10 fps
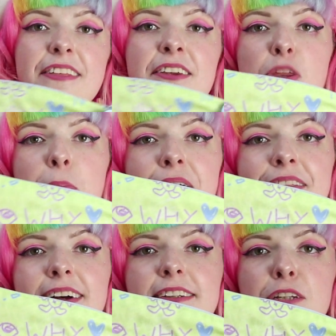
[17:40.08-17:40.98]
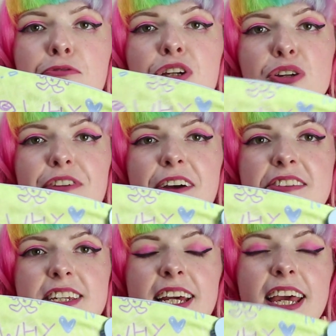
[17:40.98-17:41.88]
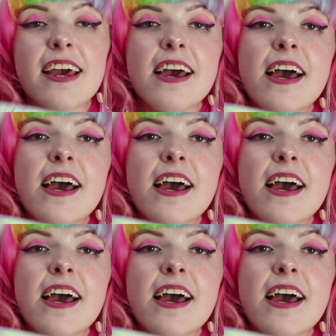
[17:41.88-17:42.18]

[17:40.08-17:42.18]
is another print that I did for university